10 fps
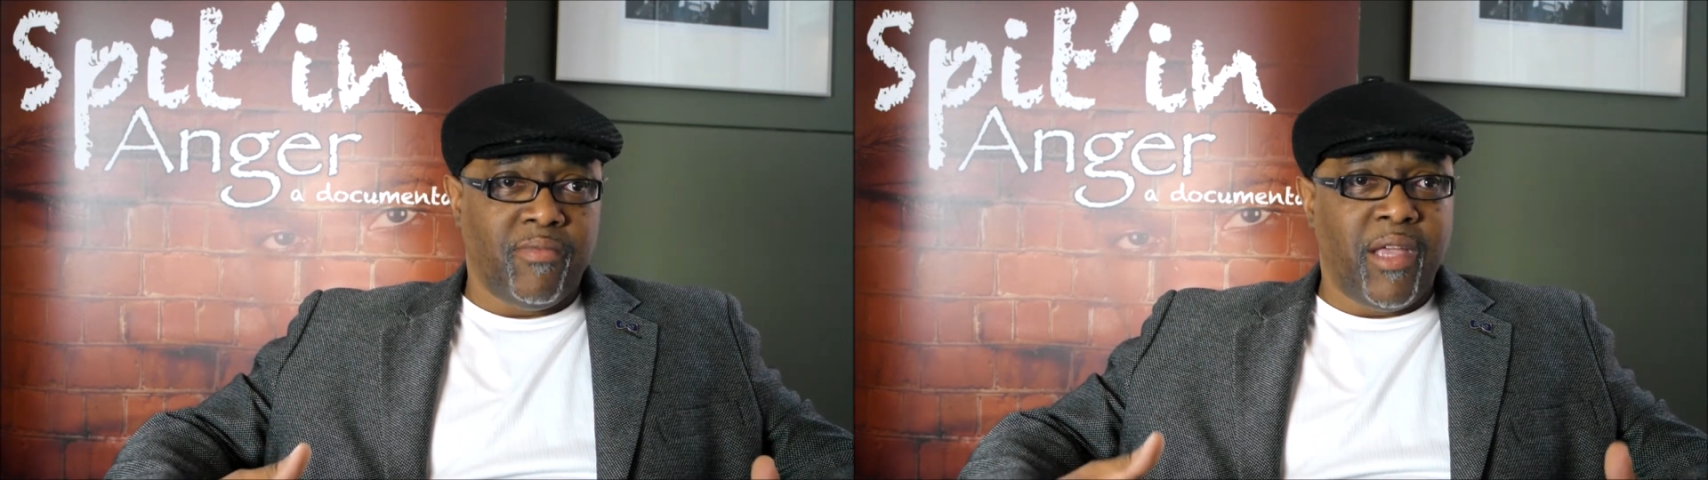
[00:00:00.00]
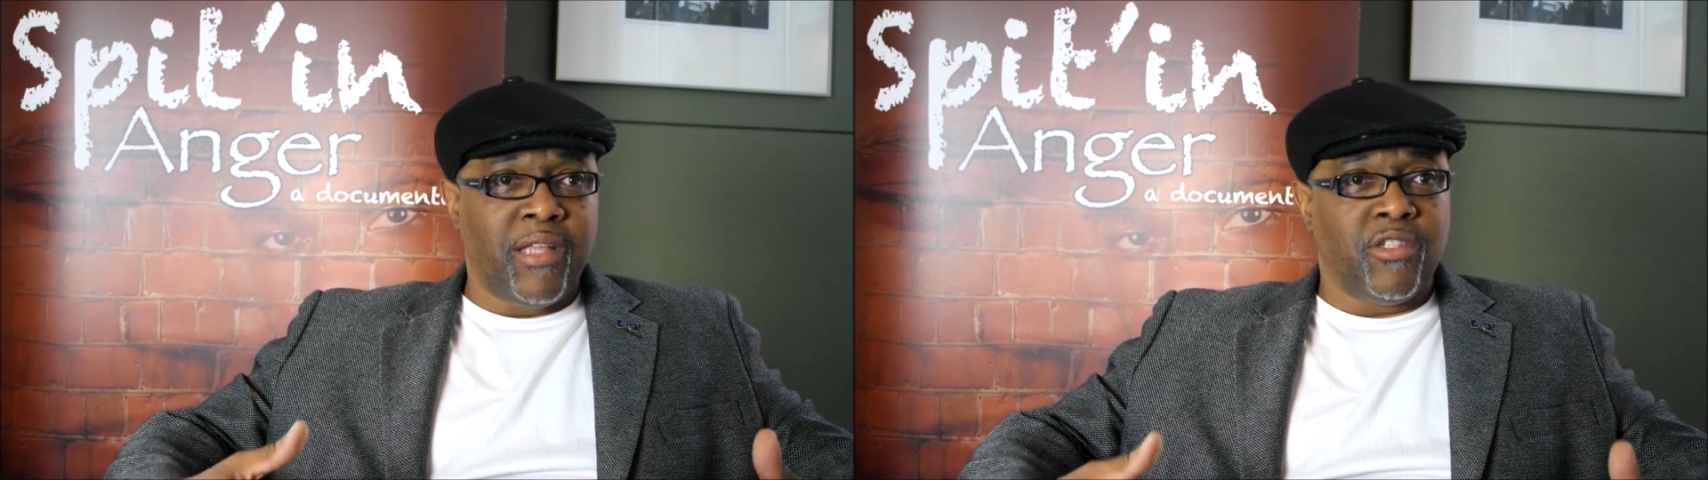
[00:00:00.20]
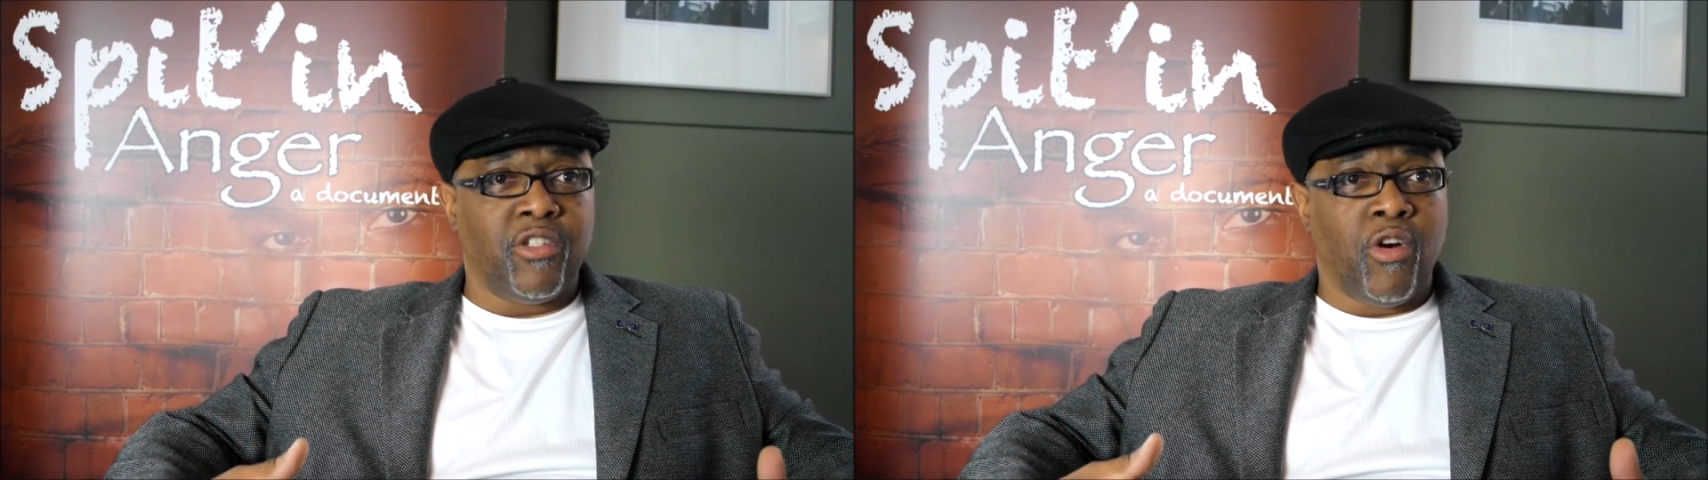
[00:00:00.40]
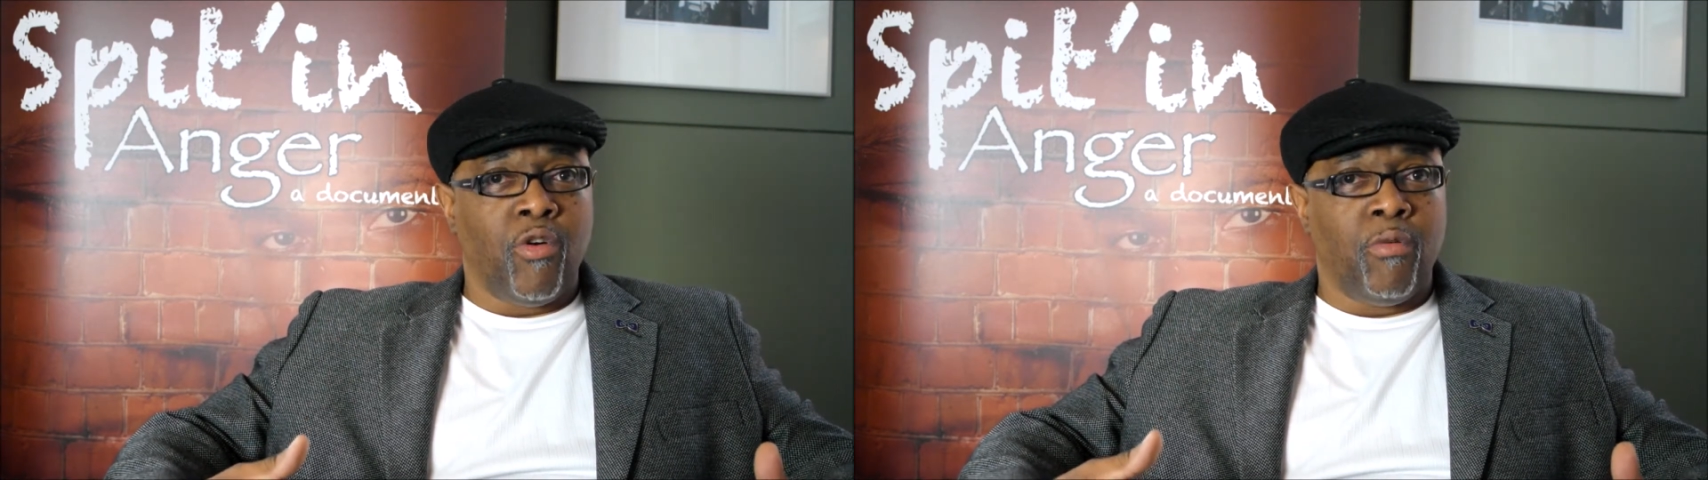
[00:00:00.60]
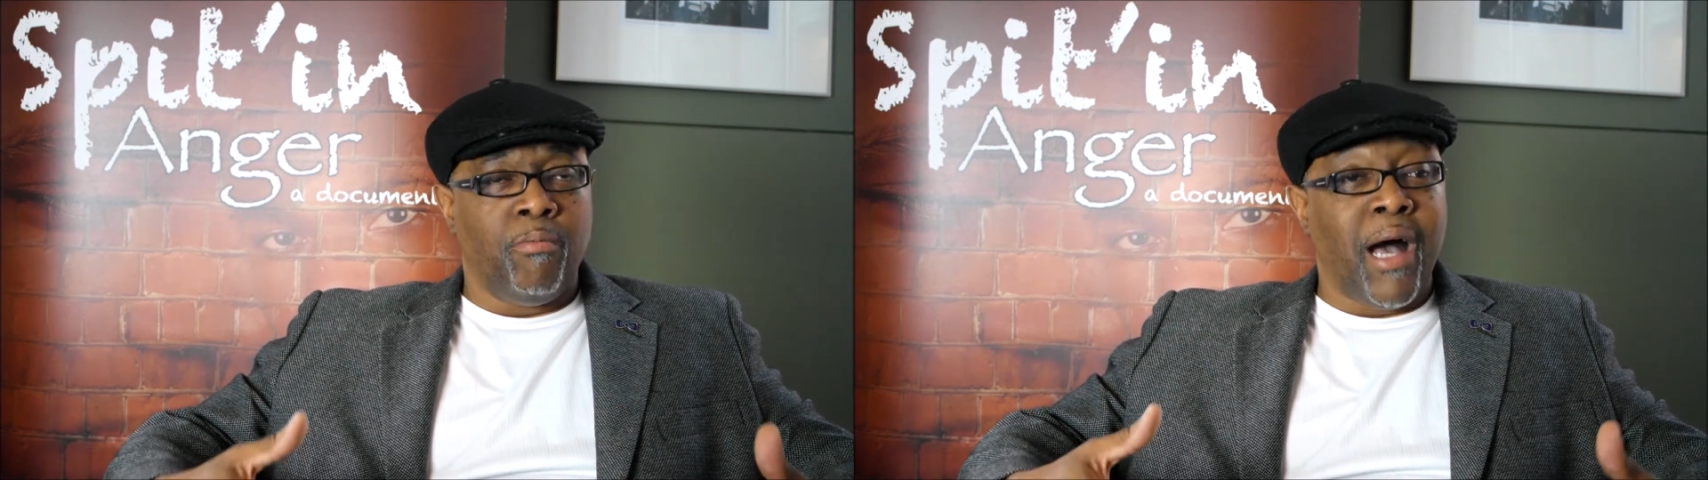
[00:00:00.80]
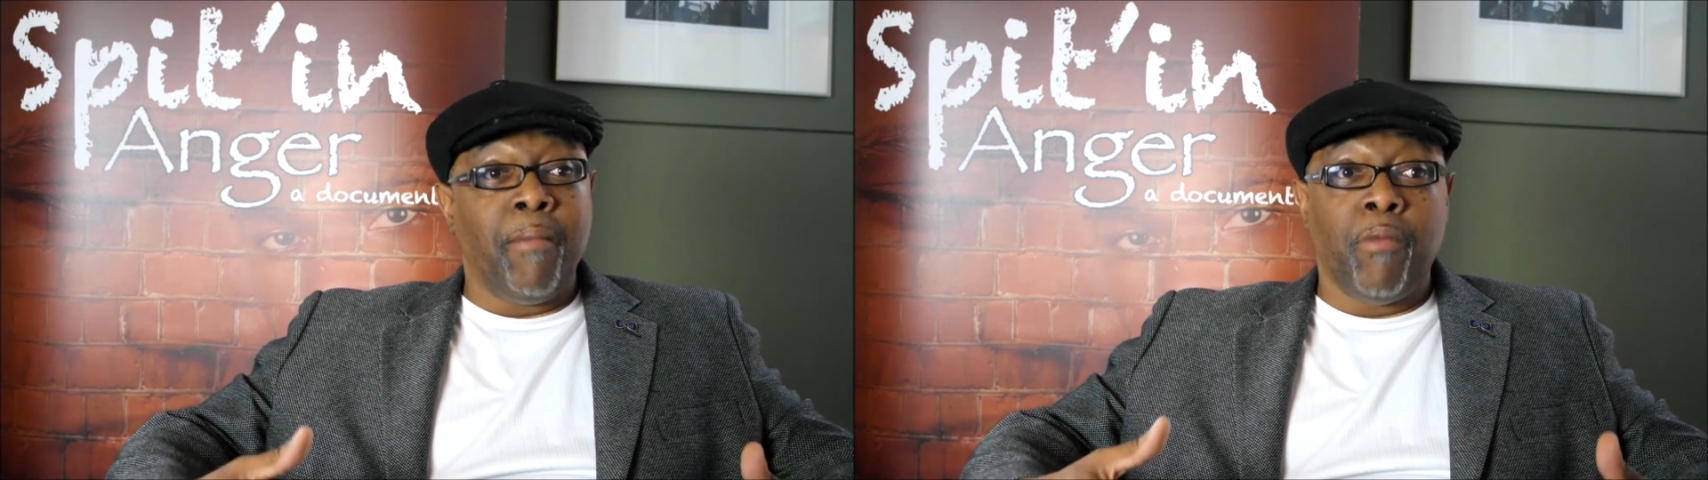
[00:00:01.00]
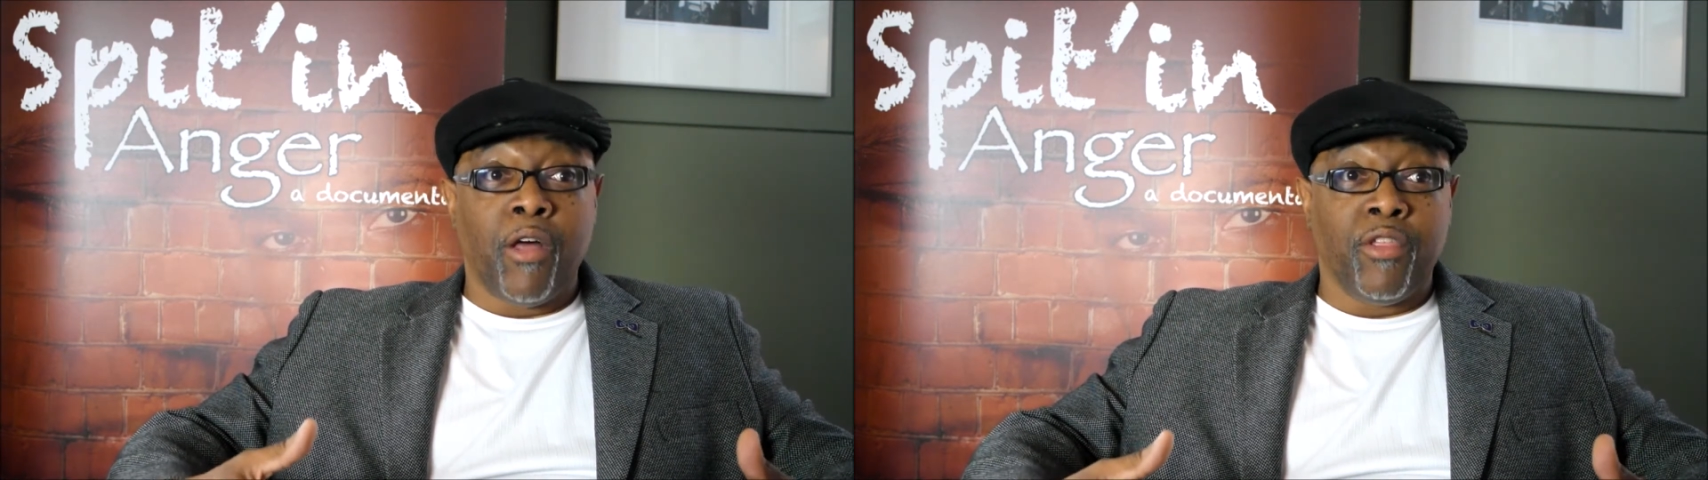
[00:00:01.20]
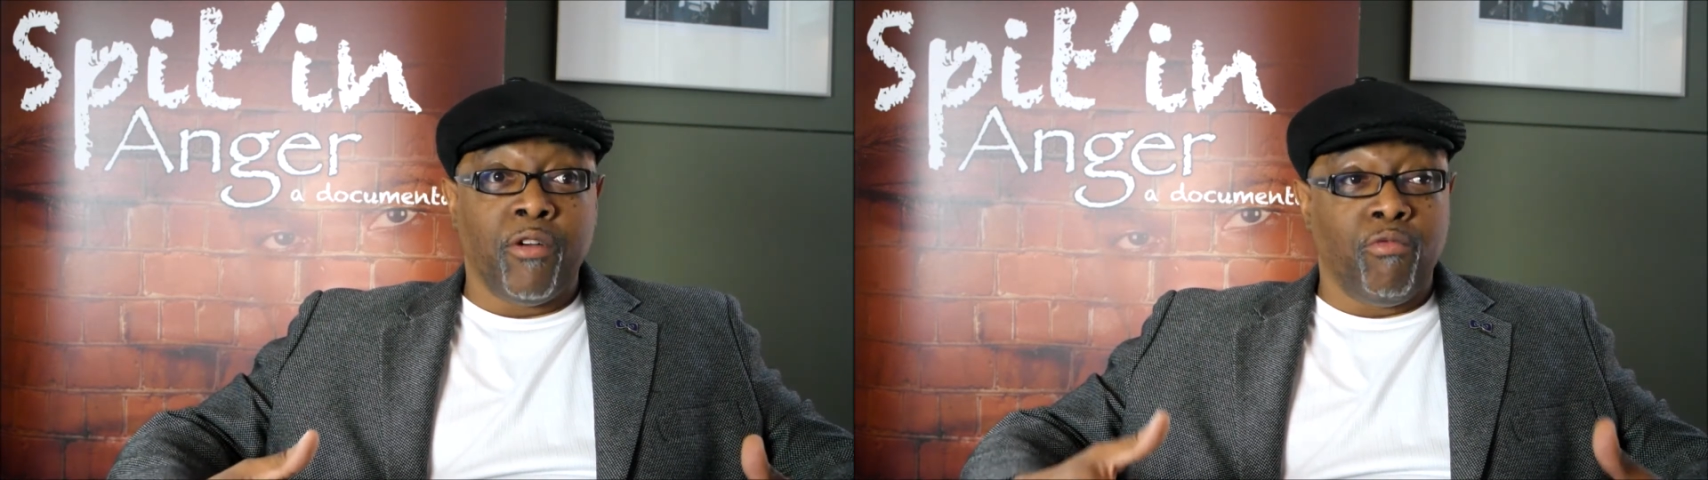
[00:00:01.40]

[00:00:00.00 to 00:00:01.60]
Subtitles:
And so my mother